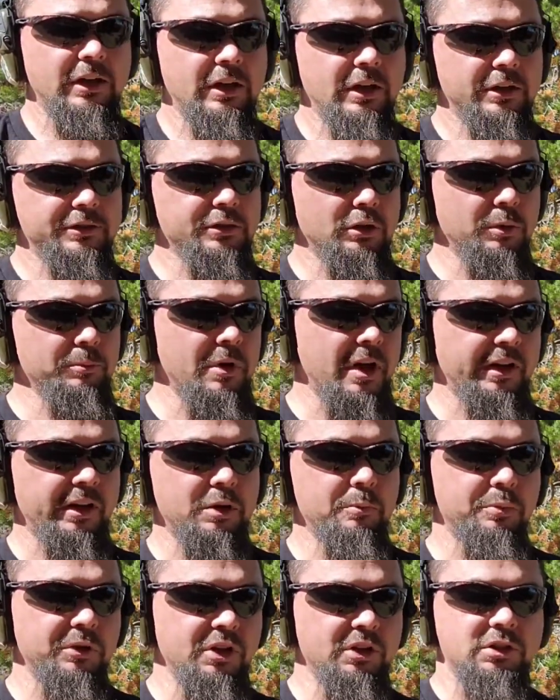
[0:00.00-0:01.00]
So I'm not going
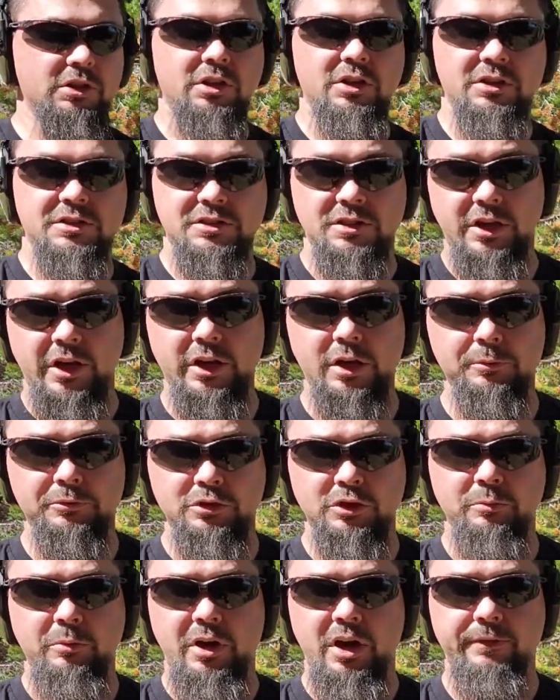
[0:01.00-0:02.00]
to beat the slide up
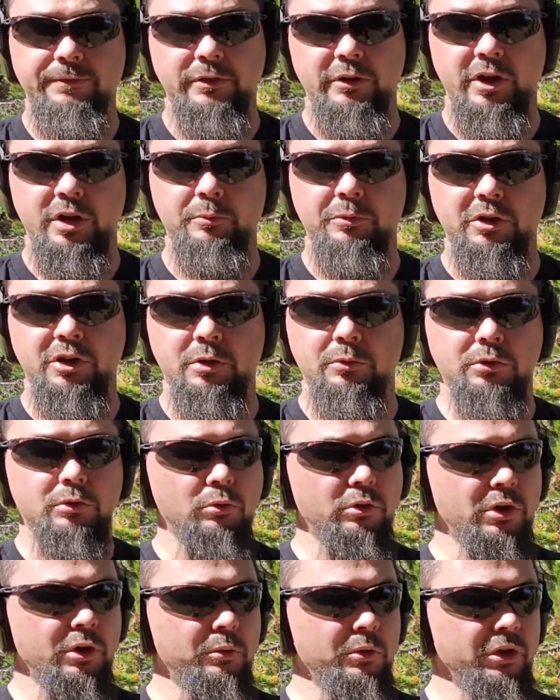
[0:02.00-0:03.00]
too bad for not being able to
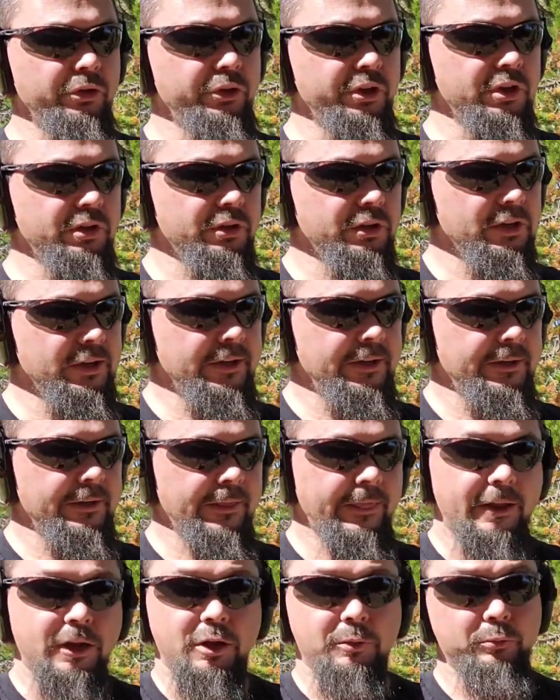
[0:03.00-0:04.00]
work with it.
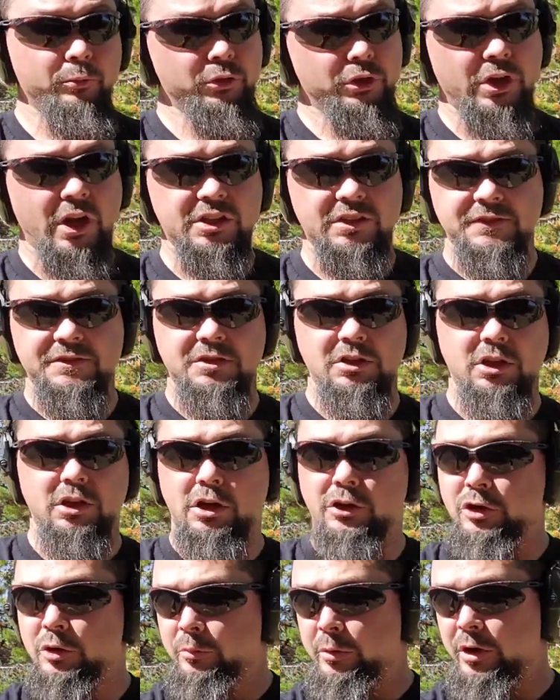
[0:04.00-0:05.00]
You guys have seen
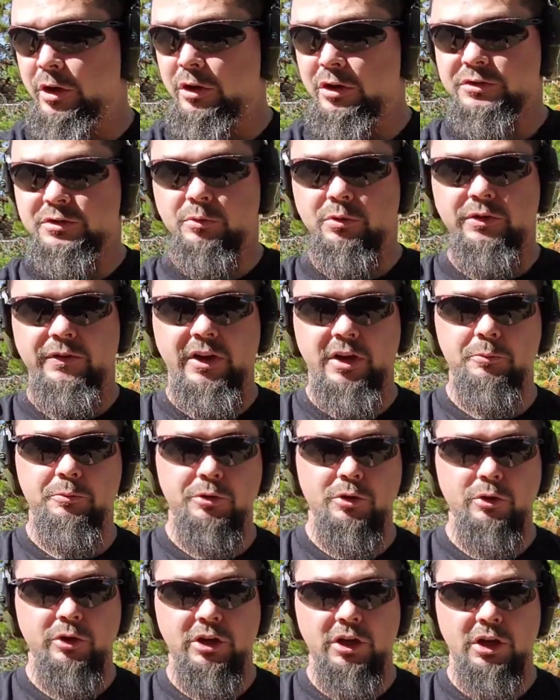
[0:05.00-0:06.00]
other barrels that we've had
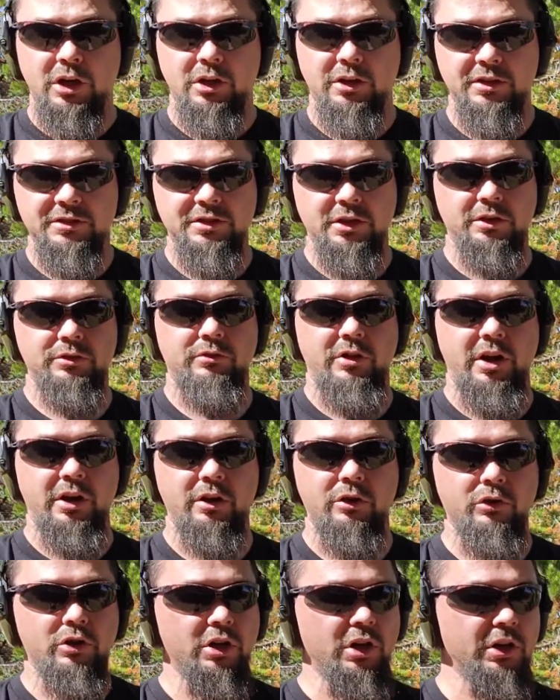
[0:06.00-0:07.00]
broke in. This thing's ran
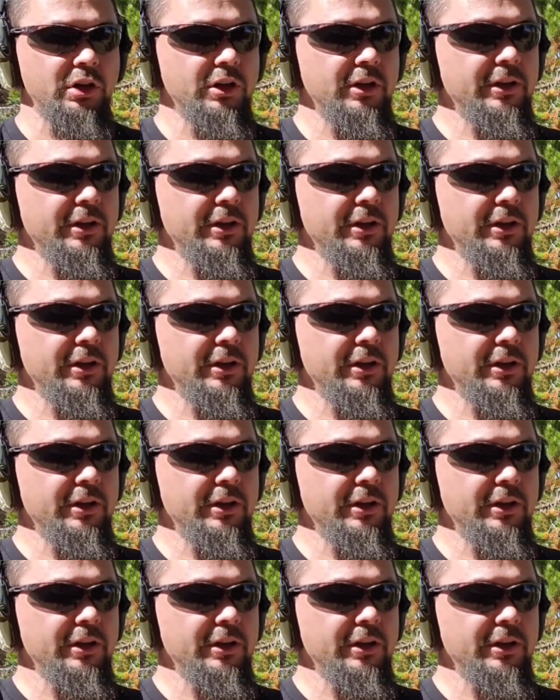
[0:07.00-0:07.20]
great.